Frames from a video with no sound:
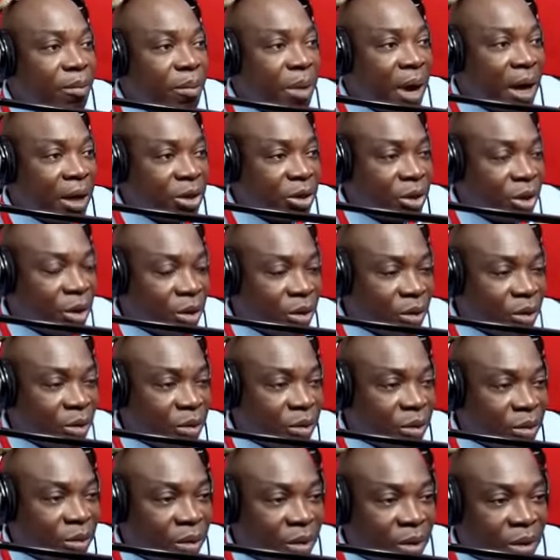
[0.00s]

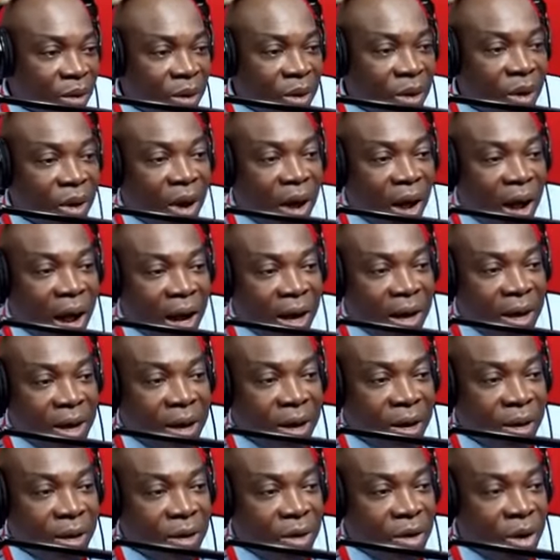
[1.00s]
Bashorun
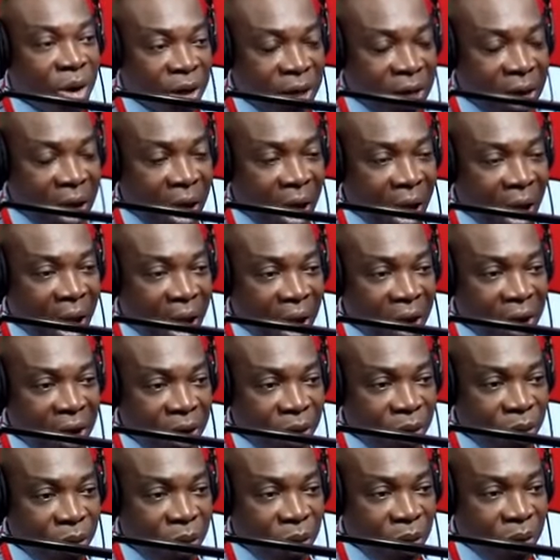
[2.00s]
Ade Doja
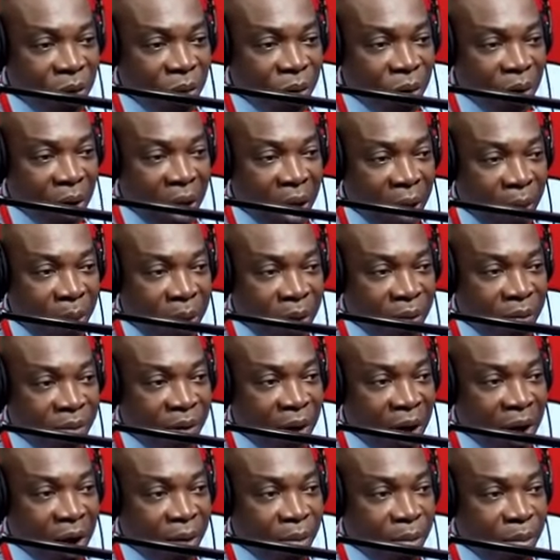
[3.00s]
Adewolu,
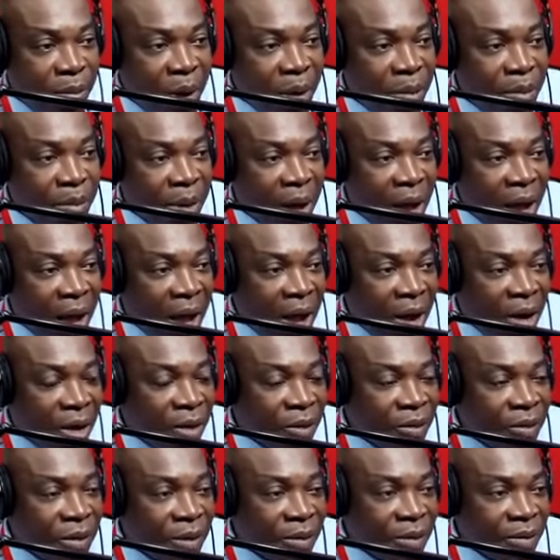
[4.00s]
MFR, member
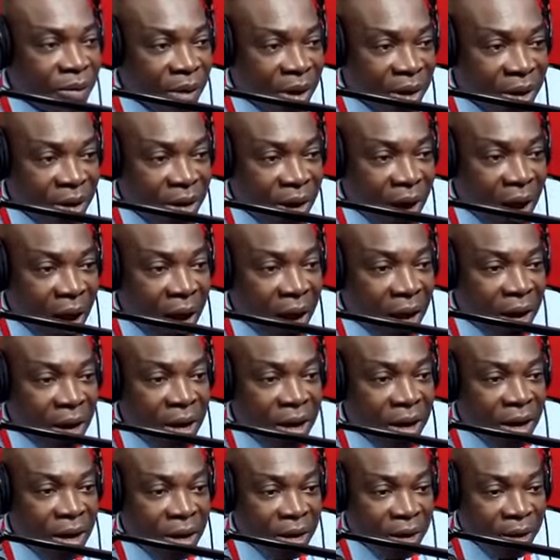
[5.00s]
of the Federal
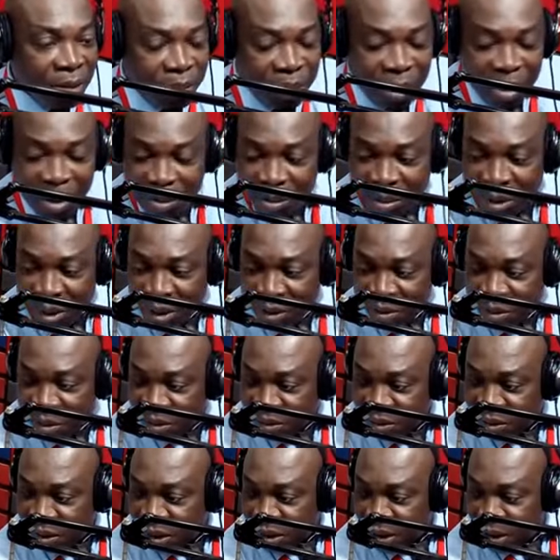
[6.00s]
Republic.
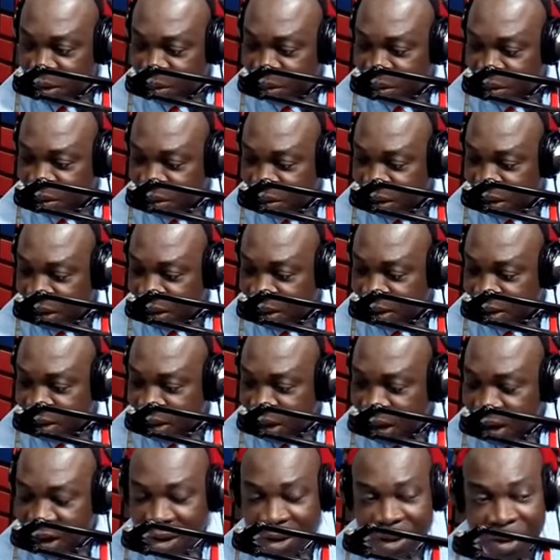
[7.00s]
Once again, we say
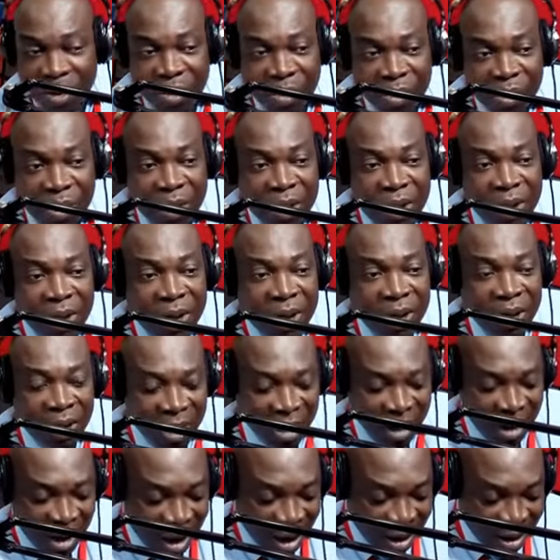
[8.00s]
thank you.
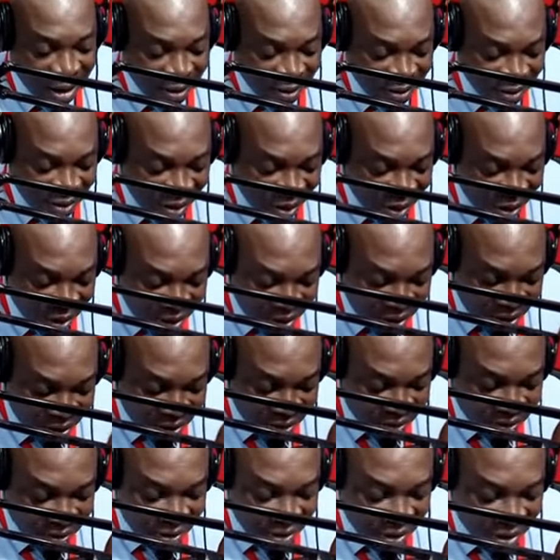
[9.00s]
Uh, at this your
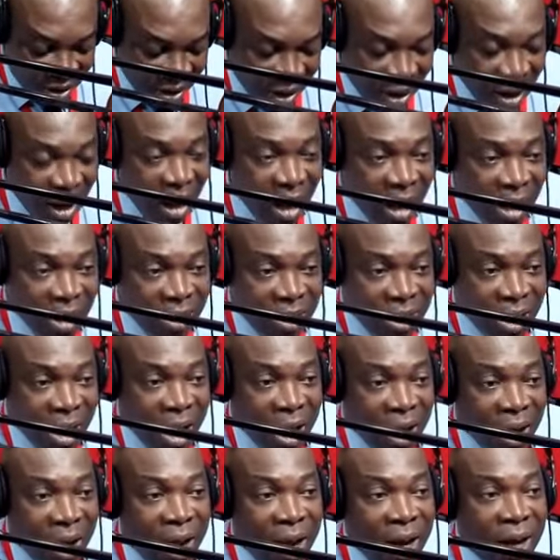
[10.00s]
age, still
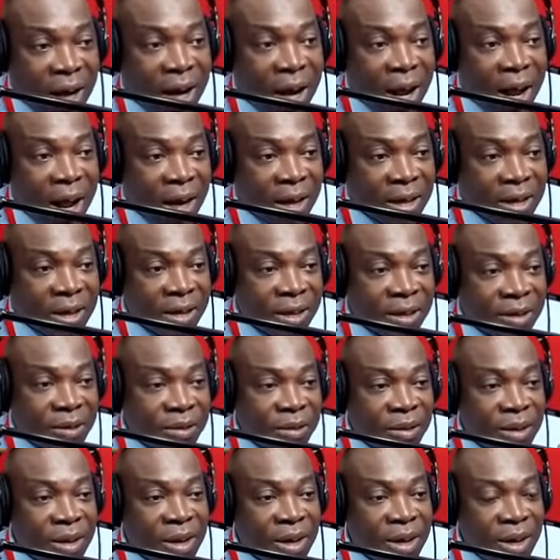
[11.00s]
agile and
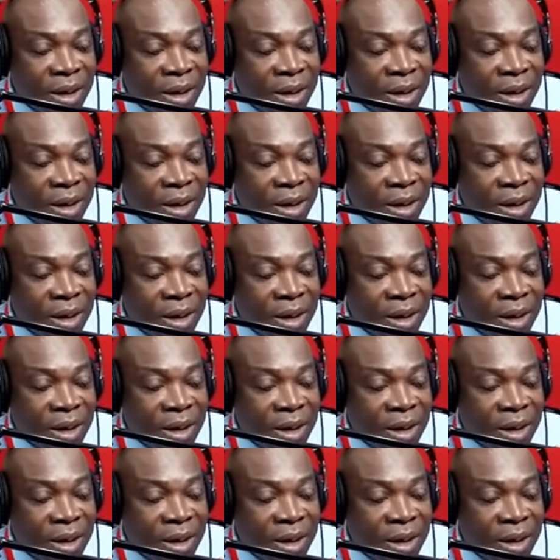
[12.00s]
active.